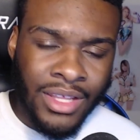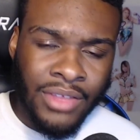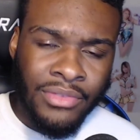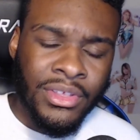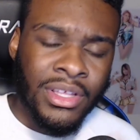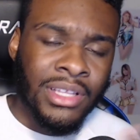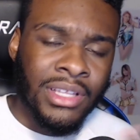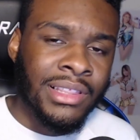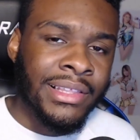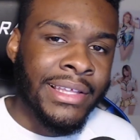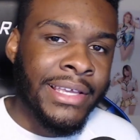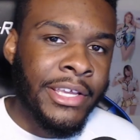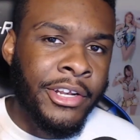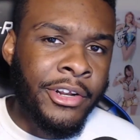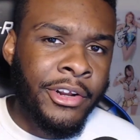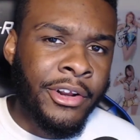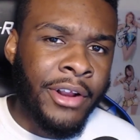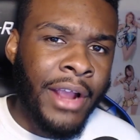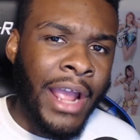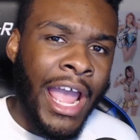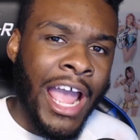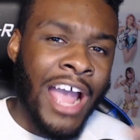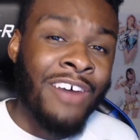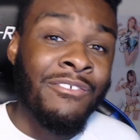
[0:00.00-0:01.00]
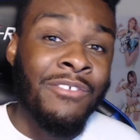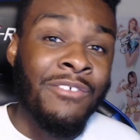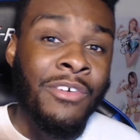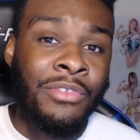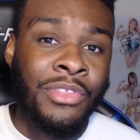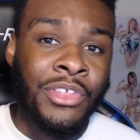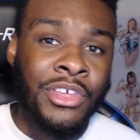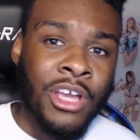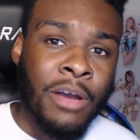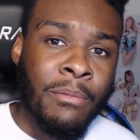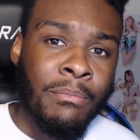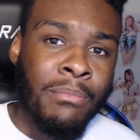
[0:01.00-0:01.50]
the later half
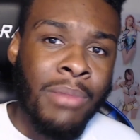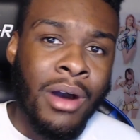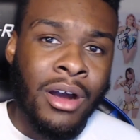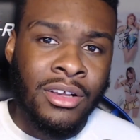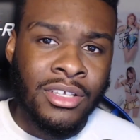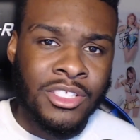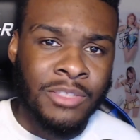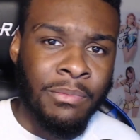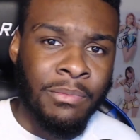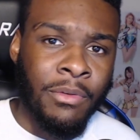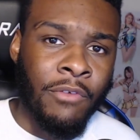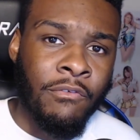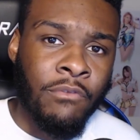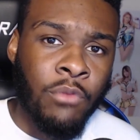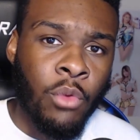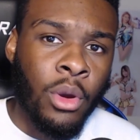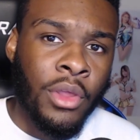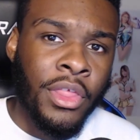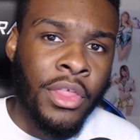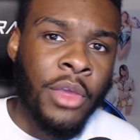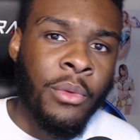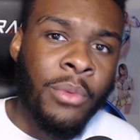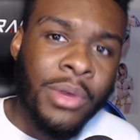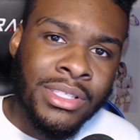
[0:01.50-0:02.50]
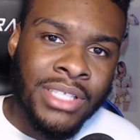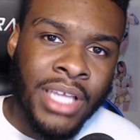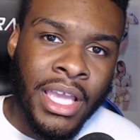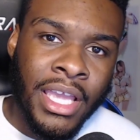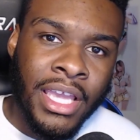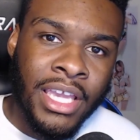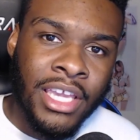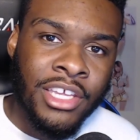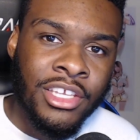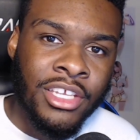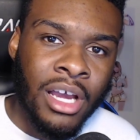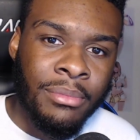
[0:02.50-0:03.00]
of the Young Bucks, before they went to
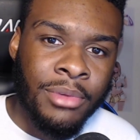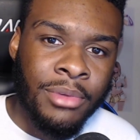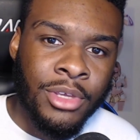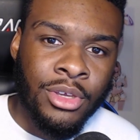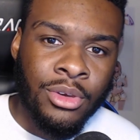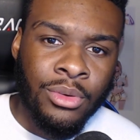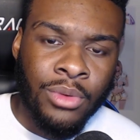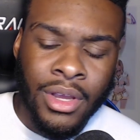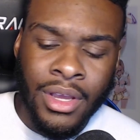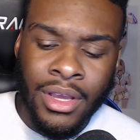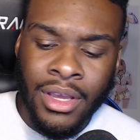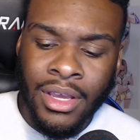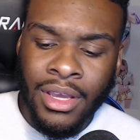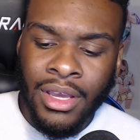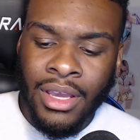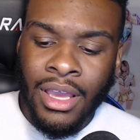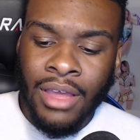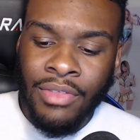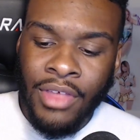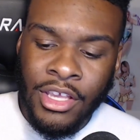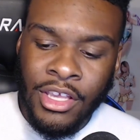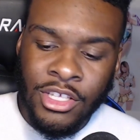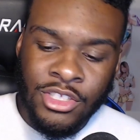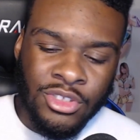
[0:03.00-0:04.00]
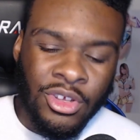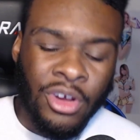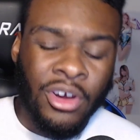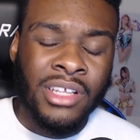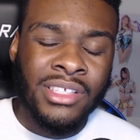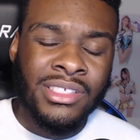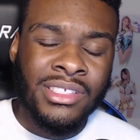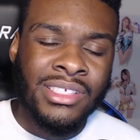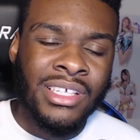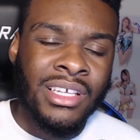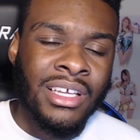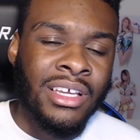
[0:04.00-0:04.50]
AEW, they
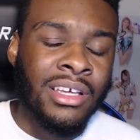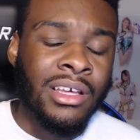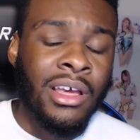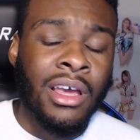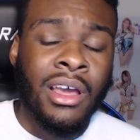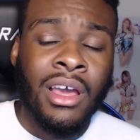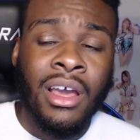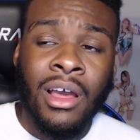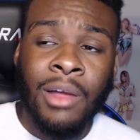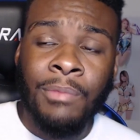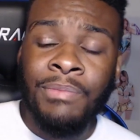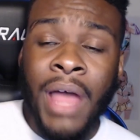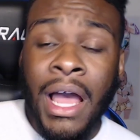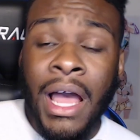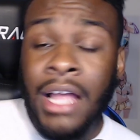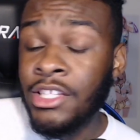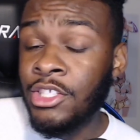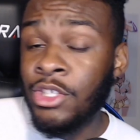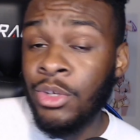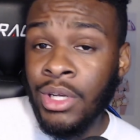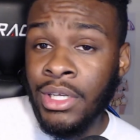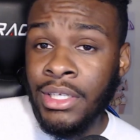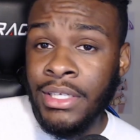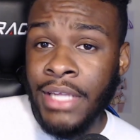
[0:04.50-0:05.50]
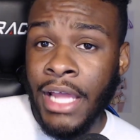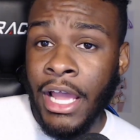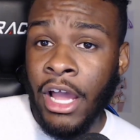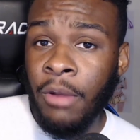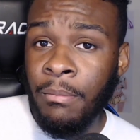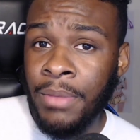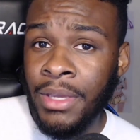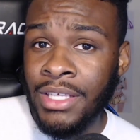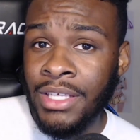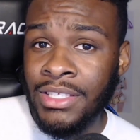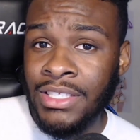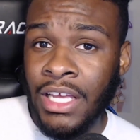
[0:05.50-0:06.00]
started to not tone it
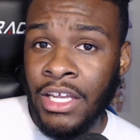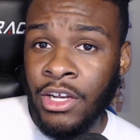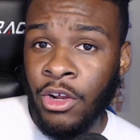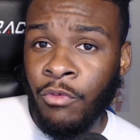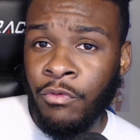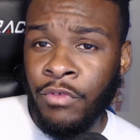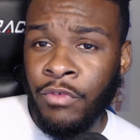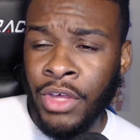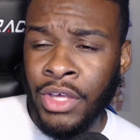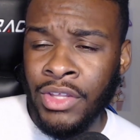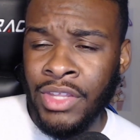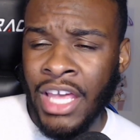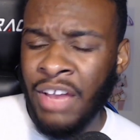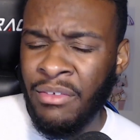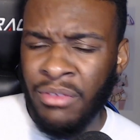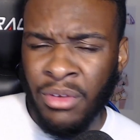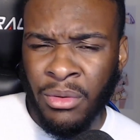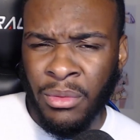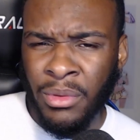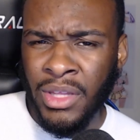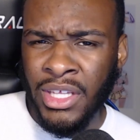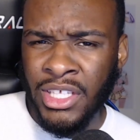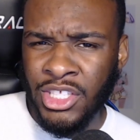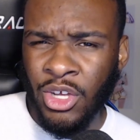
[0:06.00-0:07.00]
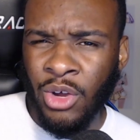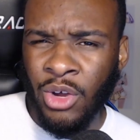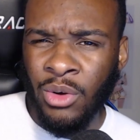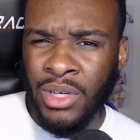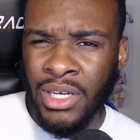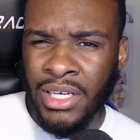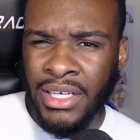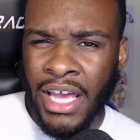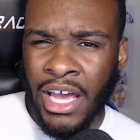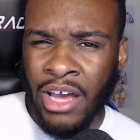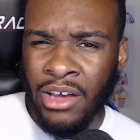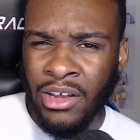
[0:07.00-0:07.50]
down, because I don't feel like they ever really
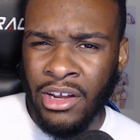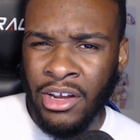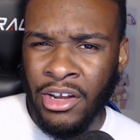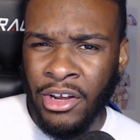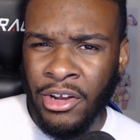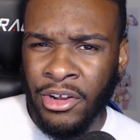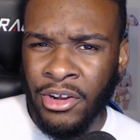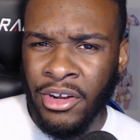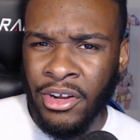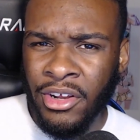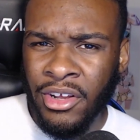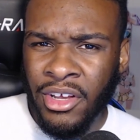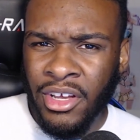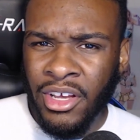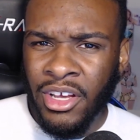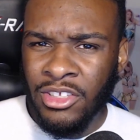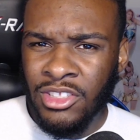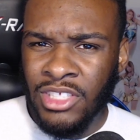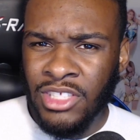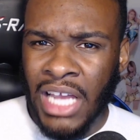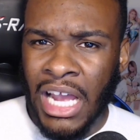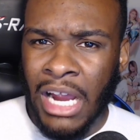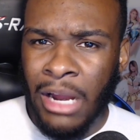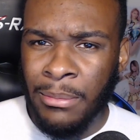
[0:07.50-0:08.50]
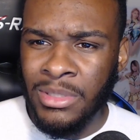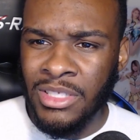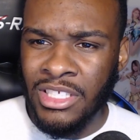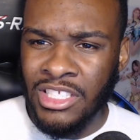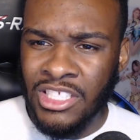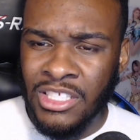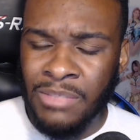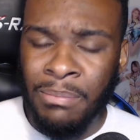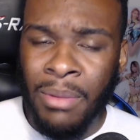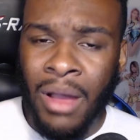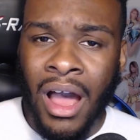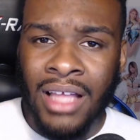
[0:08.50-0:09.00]
toned it down in their terms
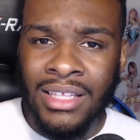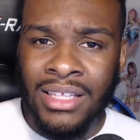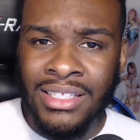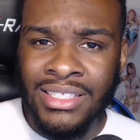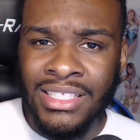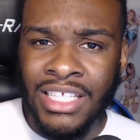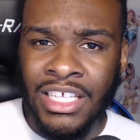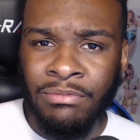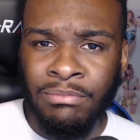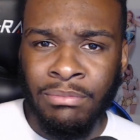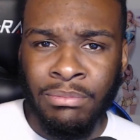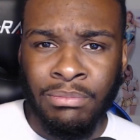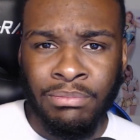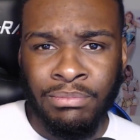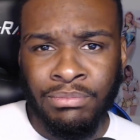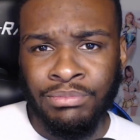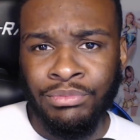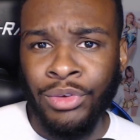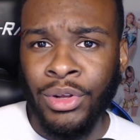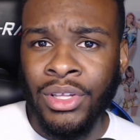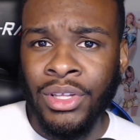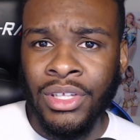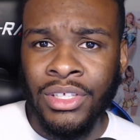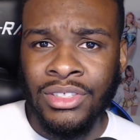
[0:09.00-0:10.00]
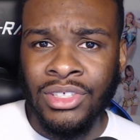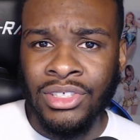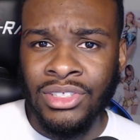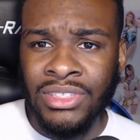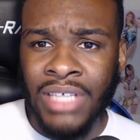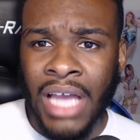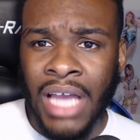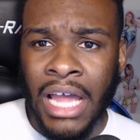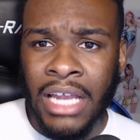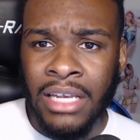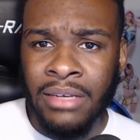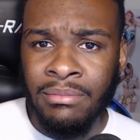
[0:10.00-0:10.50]
of spots. They've really
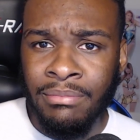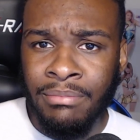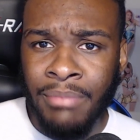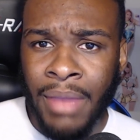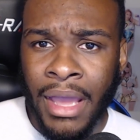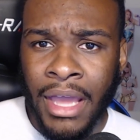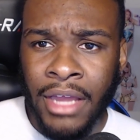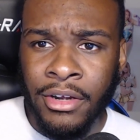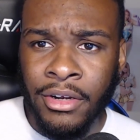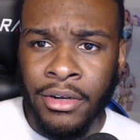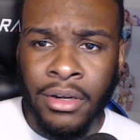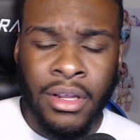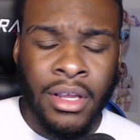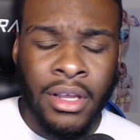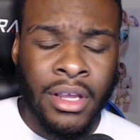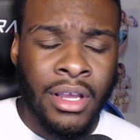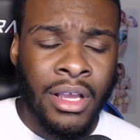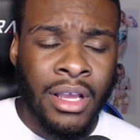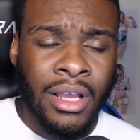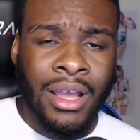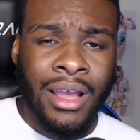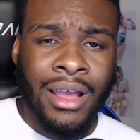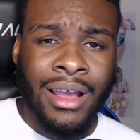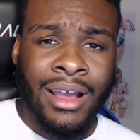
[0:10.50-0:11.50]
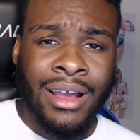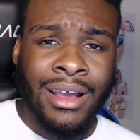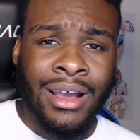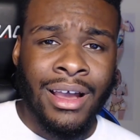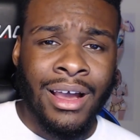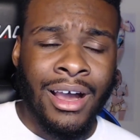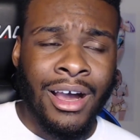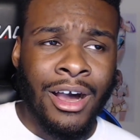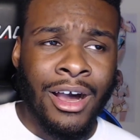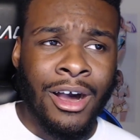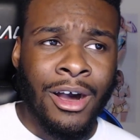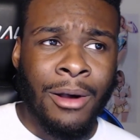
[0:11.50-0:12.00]
just gotten better.
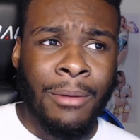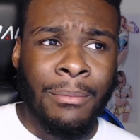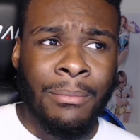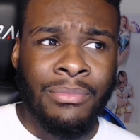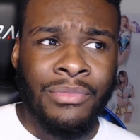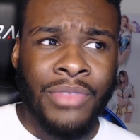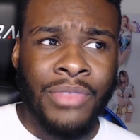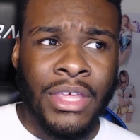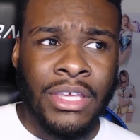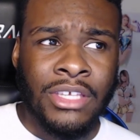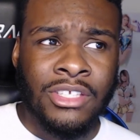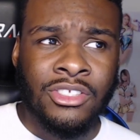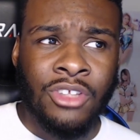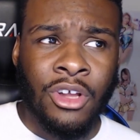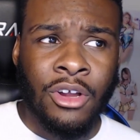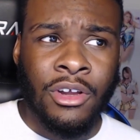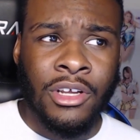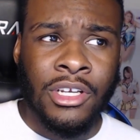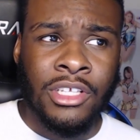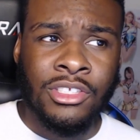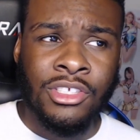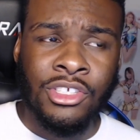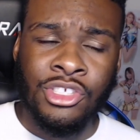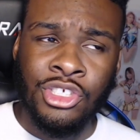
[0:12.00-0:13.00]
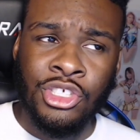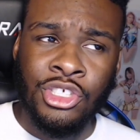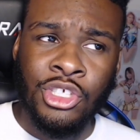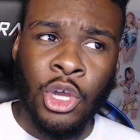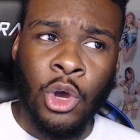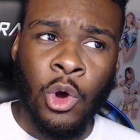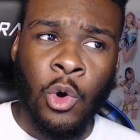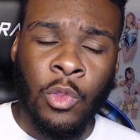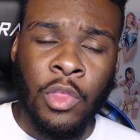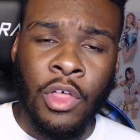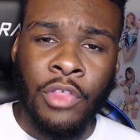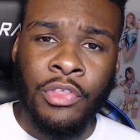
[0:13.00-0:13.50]
They started to
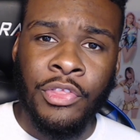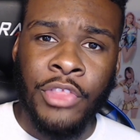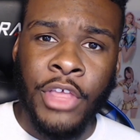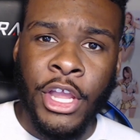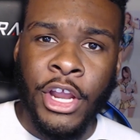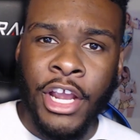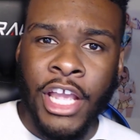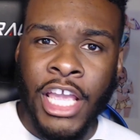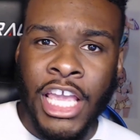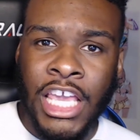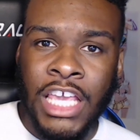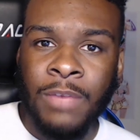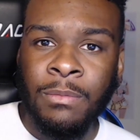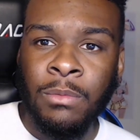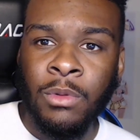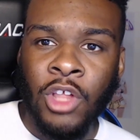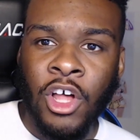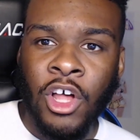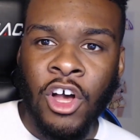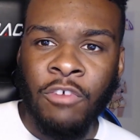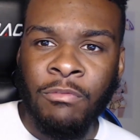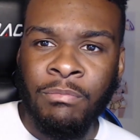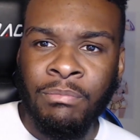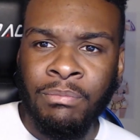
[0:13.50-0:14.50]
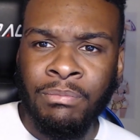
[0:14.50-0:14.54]
show that they're capable